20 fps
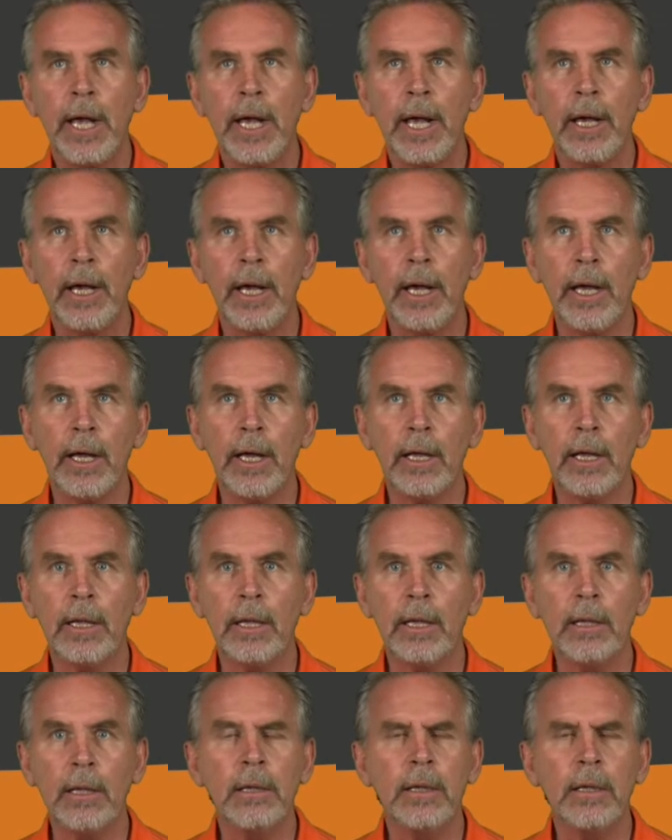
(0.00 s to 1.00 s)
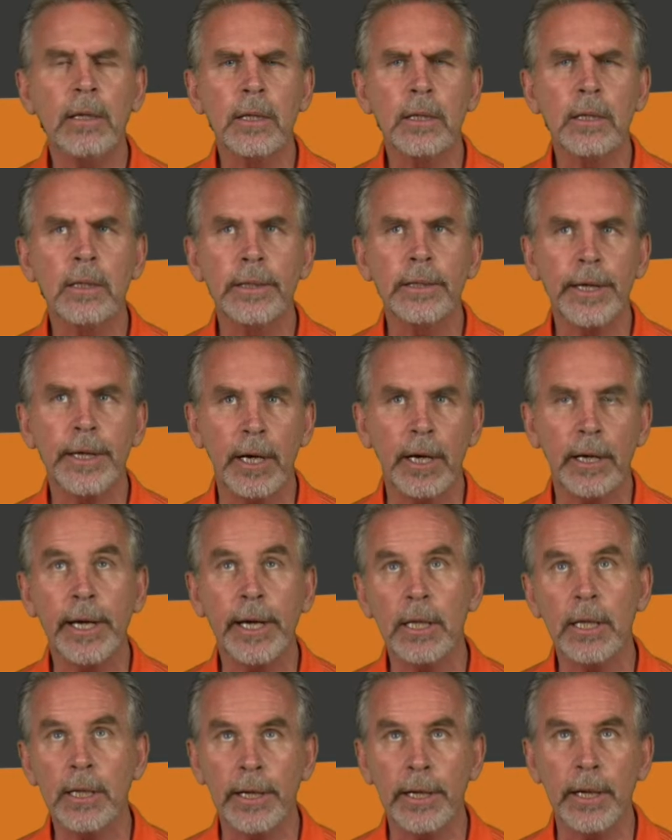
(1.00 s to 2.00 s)

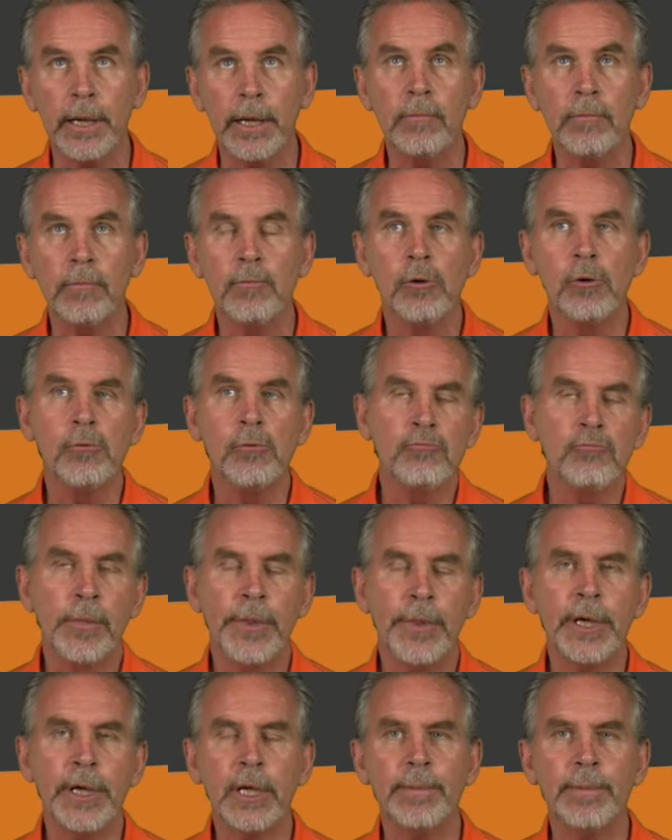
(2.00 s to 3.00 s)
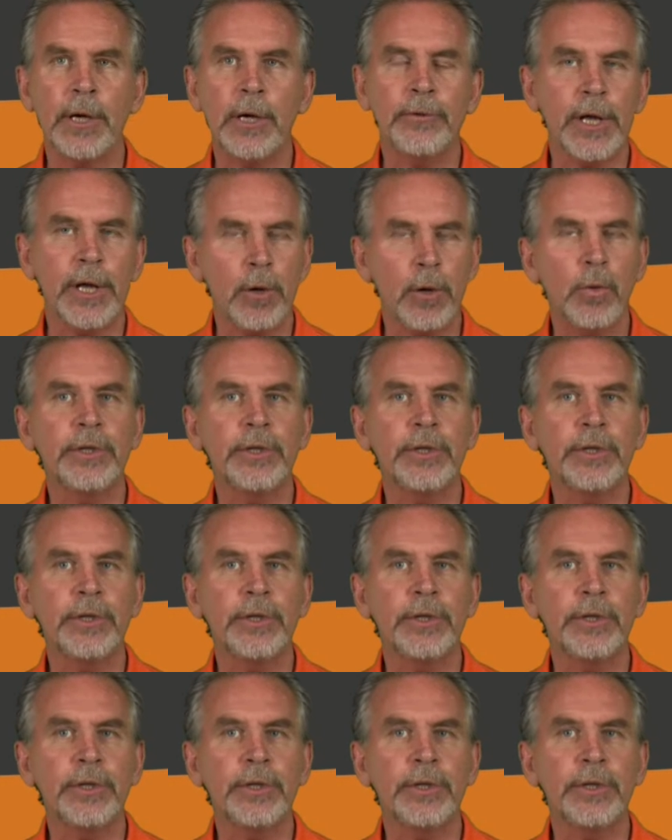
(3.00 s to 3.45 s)
Helena, think about that.